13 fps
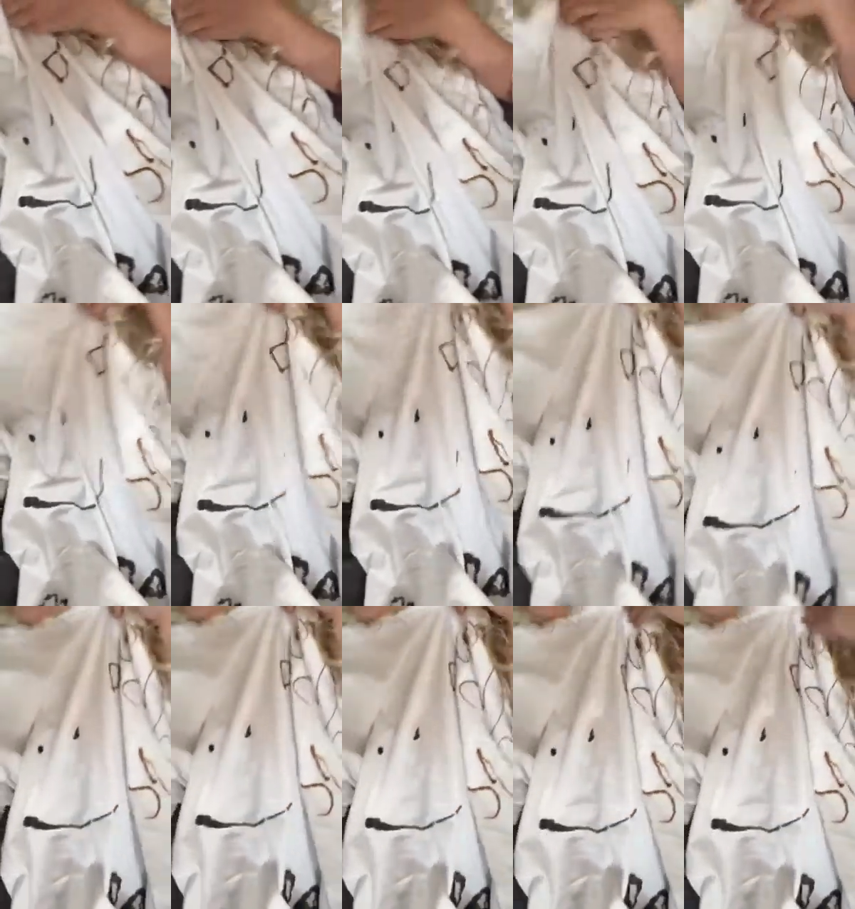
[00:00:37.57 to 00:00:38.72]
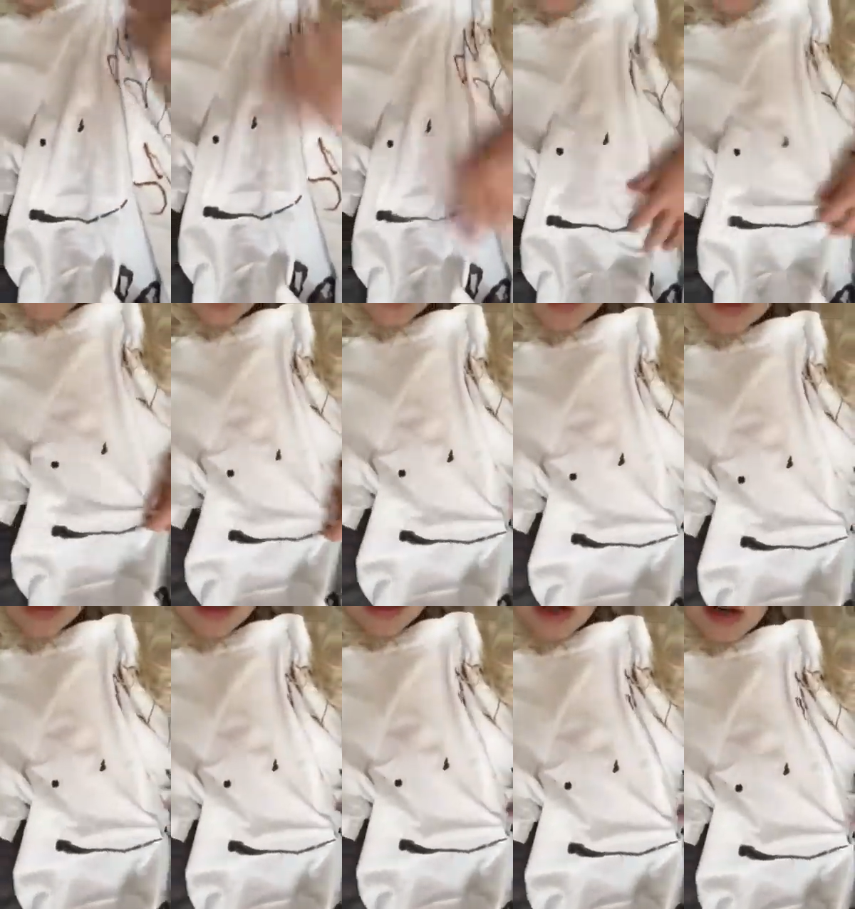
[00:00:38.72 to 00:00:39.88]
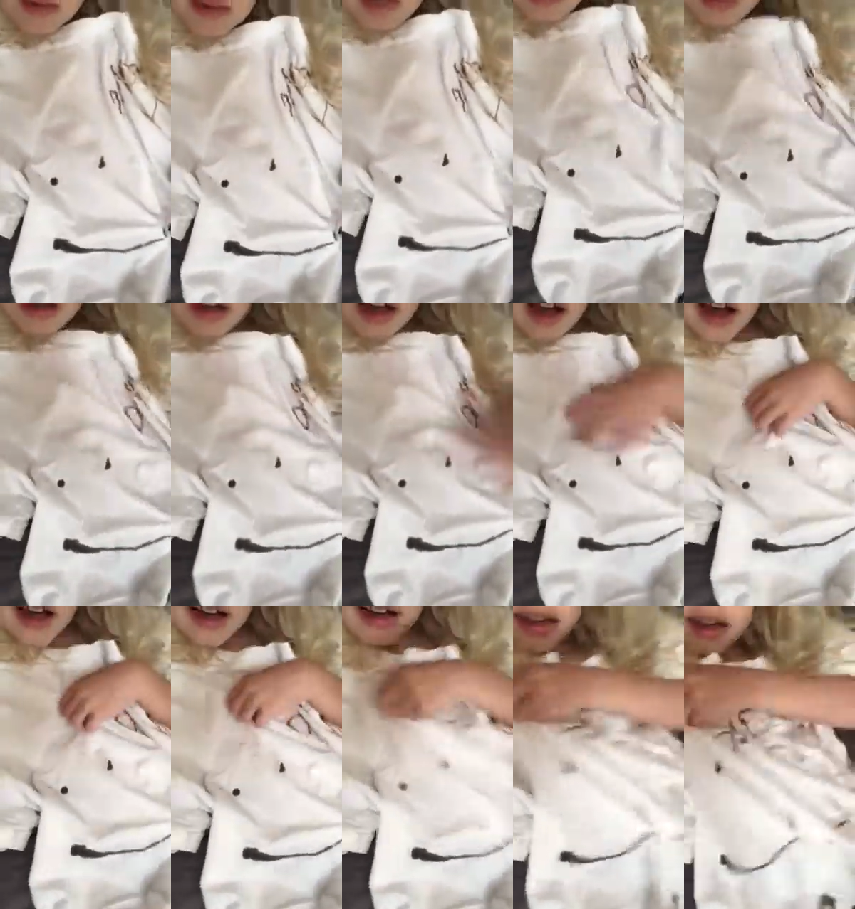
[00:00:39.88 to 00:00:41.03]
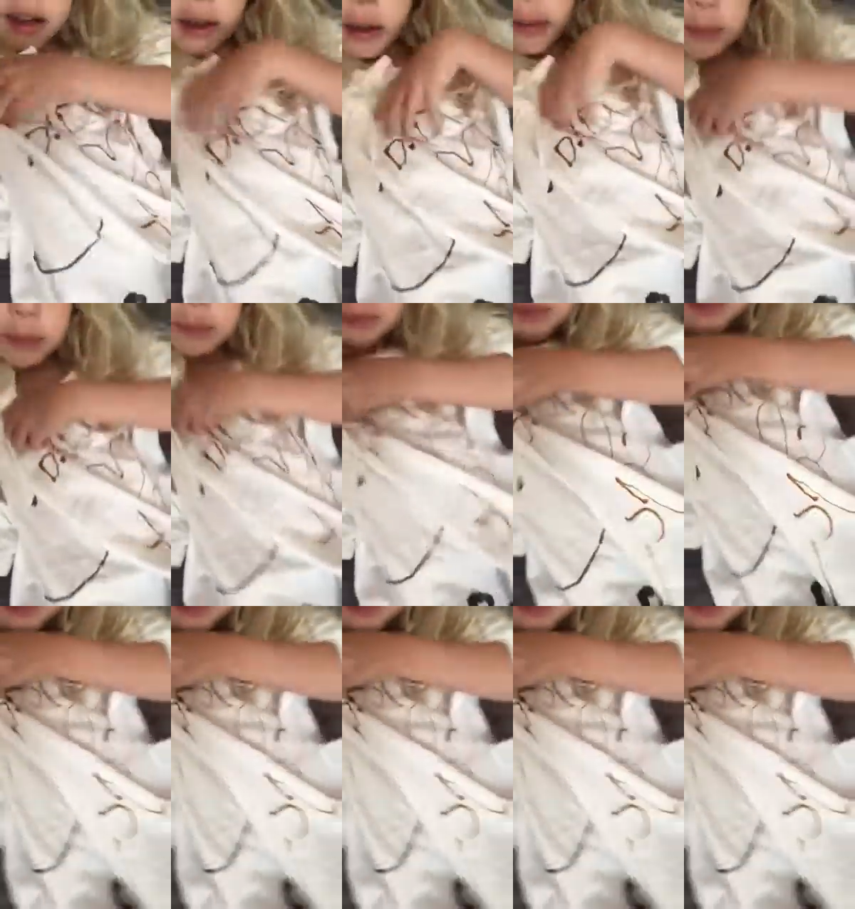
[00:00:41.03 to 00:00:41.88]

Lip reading: (no speaker visible)